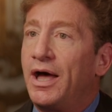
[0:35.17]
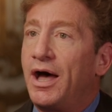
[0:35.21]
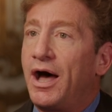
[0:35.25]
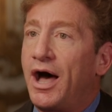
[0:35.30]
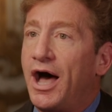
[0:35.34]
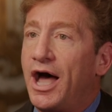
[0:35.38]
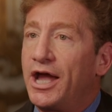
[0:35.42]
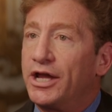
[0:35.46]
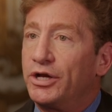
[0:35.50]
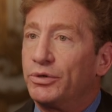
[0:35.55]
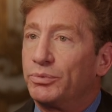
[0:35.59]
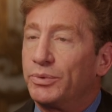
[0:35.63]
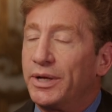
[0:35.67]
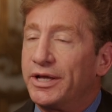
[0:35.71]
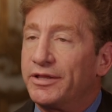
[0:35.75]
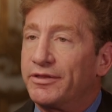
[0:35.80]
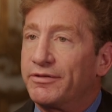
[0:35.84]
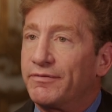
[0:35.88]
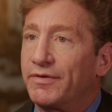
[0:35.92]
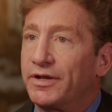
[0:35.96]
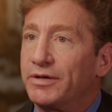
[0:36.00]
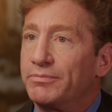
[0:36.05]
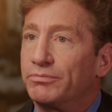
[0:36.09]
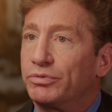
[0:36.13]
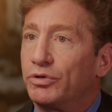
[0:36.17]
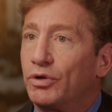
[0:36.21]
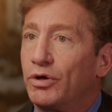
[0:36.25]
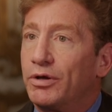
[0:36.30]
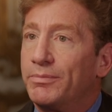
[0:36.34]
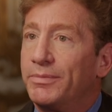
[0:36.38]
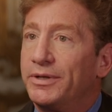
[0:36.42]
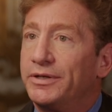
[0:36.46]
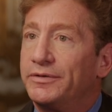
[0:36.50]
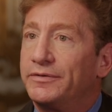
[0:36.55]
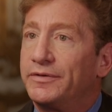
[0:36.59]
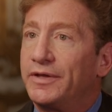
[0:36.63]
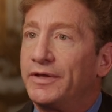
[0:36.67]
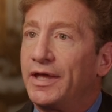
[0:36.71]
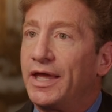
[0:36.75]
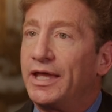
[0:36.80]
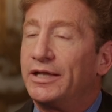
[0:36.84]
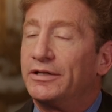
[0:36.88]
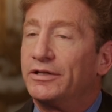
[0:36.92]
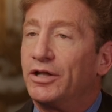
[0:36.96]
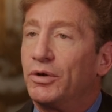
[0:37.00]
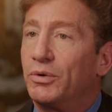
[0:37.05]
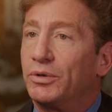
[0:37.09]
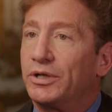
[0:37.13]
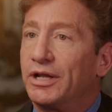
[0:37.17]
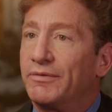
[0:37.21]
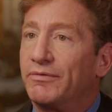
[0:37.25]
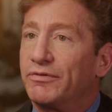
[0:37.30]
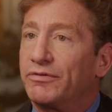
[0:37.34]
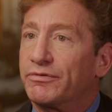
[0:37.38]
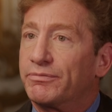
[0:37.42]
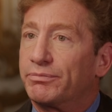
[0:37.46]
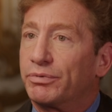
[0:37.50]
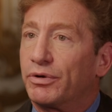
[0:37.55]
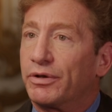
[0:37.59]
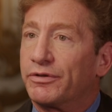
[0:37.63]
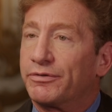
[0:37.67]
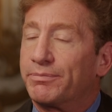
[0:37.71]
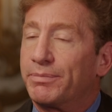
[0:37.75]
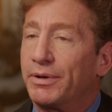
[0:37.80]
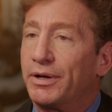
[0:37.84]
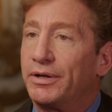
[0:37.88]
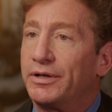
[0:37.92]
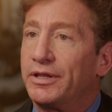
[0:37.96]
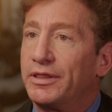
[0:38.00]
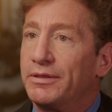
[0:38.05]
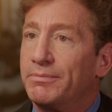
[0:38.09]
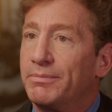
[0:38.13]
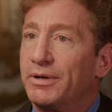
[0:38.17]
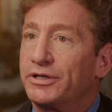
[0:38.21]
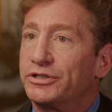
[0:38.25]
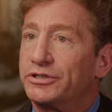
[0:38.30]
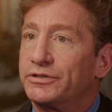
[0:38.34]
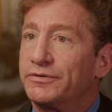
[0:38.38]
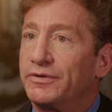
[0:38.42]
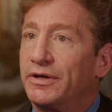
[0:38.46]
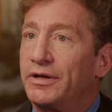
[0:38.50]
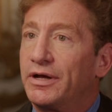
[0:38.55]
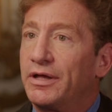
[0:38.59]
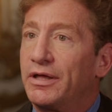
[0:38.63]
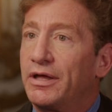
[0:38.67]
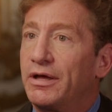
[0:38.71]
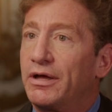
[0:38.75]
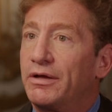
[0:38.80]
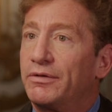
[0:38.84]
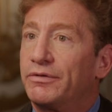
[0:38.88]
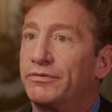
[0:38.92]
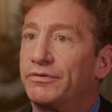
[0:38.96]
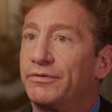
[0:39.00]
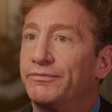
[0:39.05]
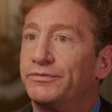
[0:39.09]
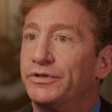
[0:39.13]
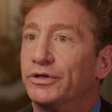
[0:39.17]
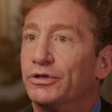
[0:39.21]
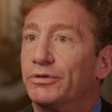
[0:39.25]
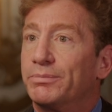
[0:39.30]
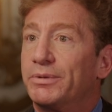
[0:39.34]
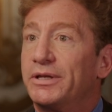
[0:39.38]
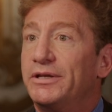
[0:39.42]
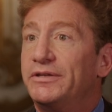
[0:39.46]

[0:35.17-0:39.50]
higher rates of unemployment and lower levels of prosperity than much else of Europe.